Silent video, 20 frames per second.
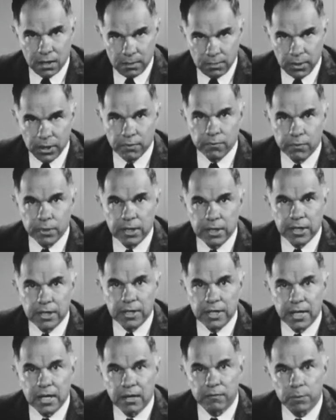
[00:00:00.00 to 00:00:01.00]
I believe we
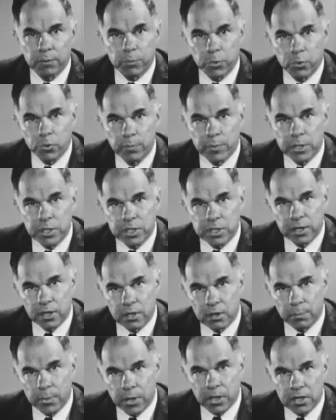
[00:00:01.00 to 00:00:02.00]
need to have improvements in
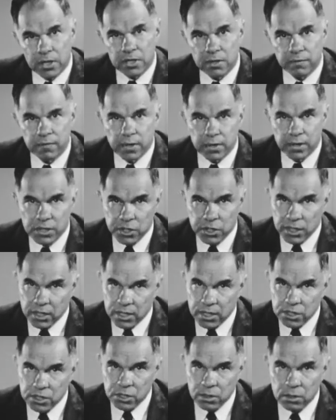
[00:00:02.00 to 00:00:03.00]
other parts of our
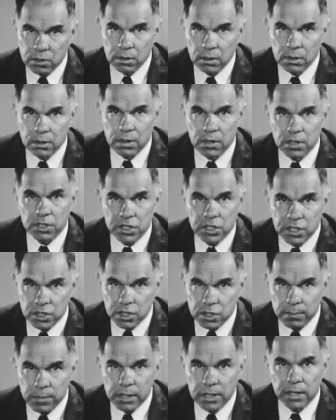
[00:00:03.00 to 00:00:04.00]
educational uh,
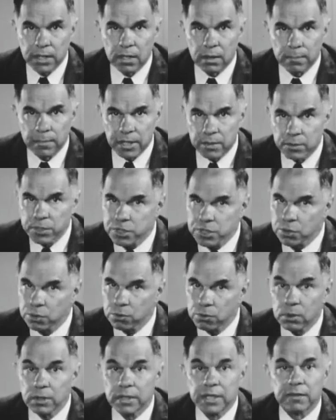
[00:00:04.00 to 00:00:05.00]
system in the elementary
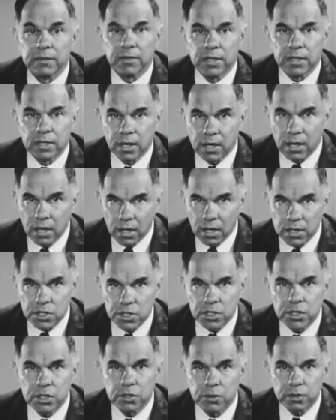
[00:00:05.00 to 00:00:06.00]
school and even in the
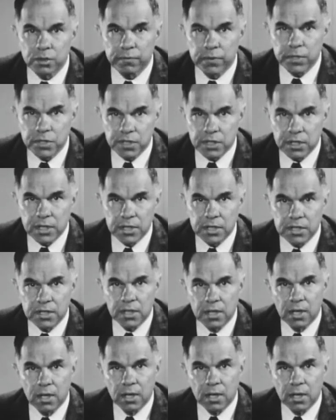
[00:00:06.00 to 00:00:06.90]
colleges and universities.